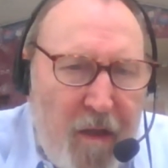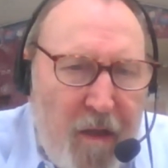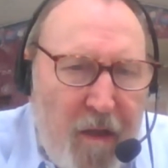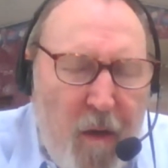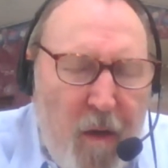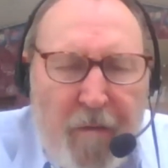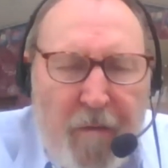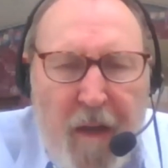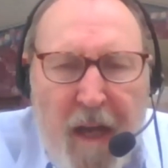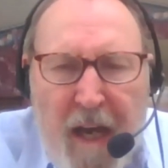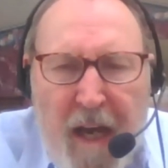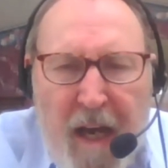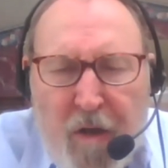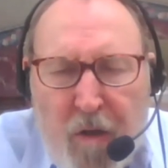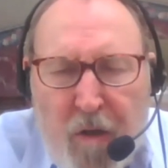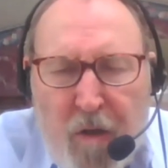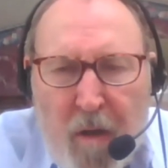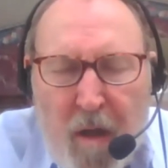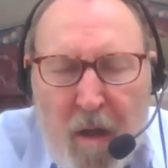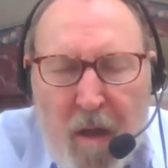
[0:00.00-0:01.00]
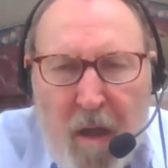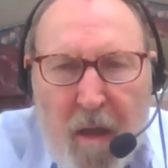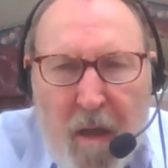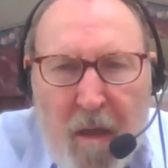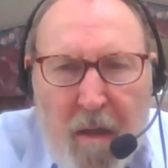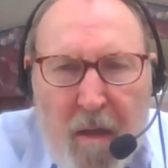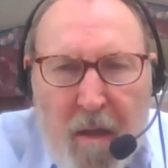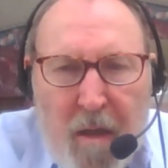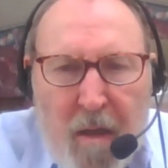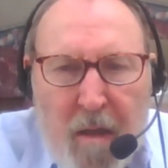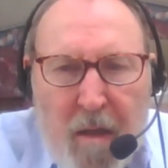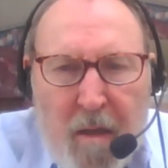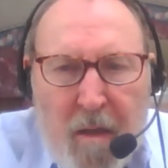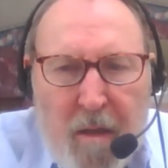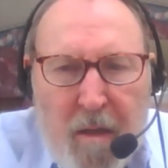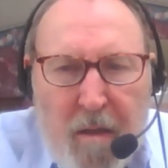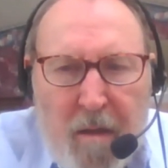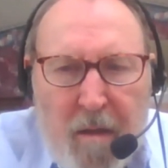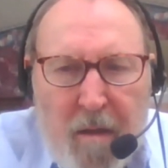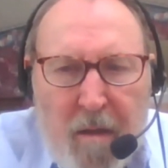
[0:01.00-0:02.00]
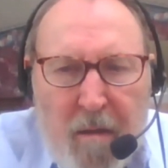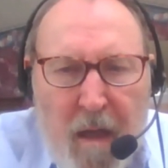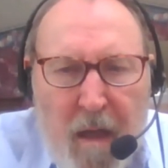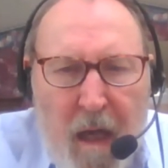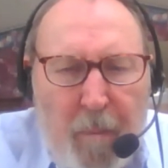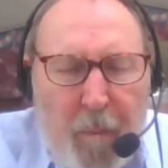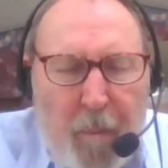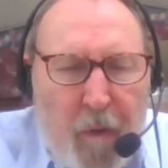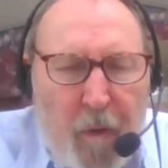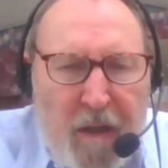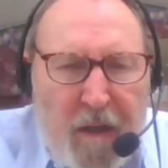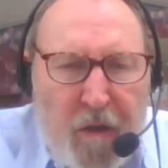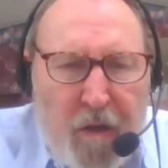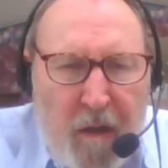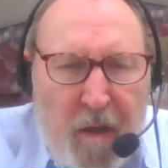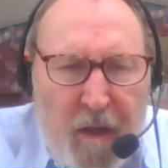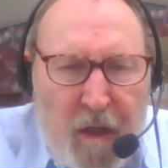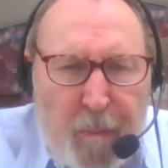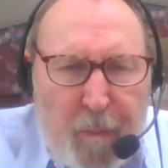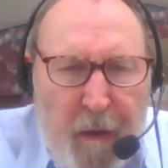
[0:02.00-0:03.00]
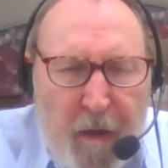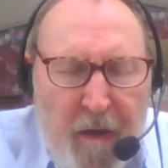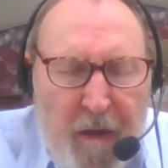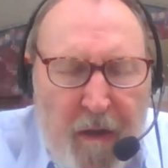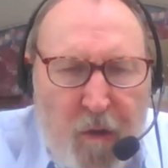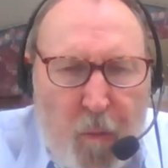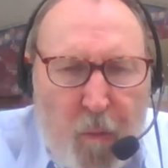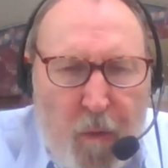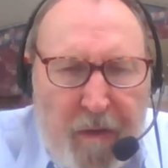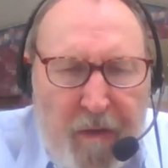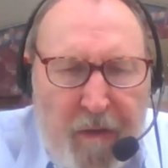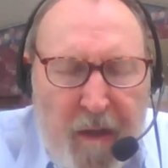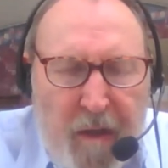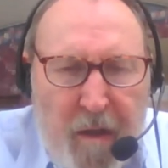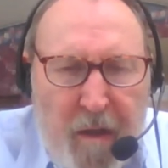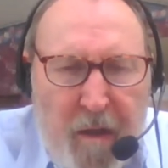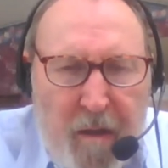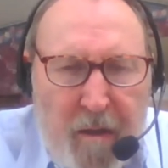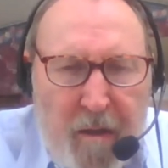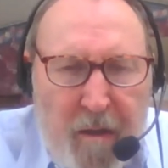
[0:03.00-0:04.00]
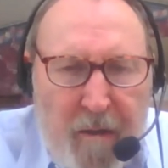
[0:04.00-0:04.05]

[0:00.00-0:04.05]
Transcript: you have the actual operational experience with it.